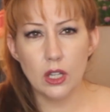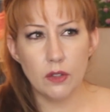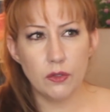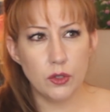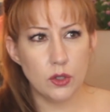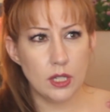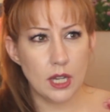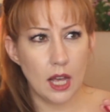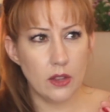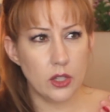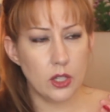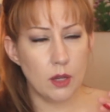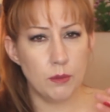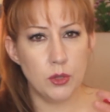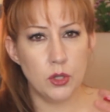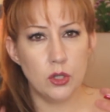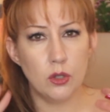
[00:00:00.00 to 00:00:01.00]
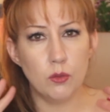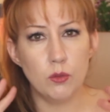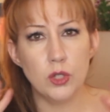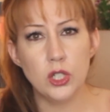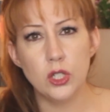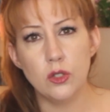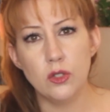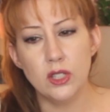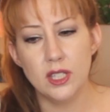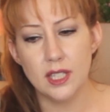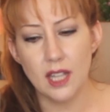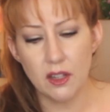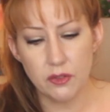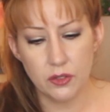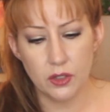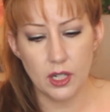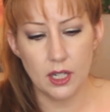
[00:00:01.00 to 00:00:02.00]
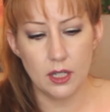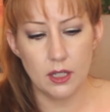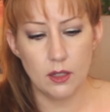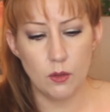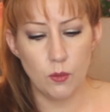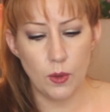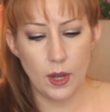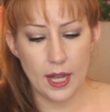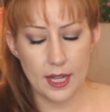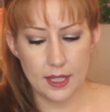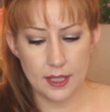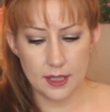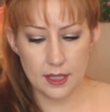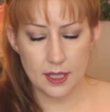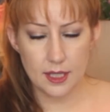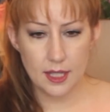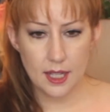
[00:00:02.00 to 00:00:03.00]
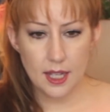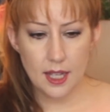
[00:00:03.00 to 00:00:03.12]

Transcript: If you tell the computer reduce suffering, well,